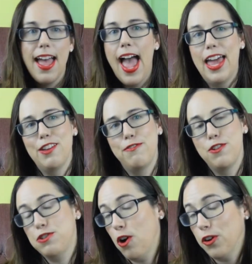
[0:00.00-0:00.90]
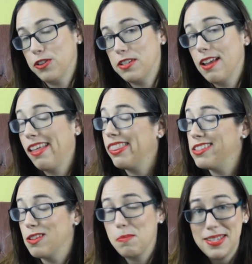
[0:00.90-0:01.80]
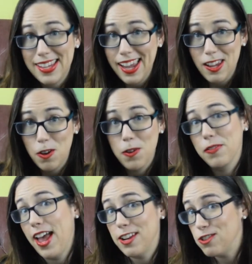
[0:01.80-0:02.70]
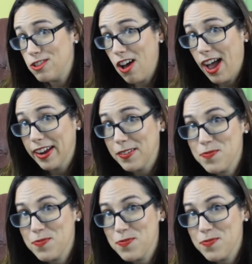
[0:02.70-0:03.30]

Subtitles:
and if you don't, the zombies get you and you die.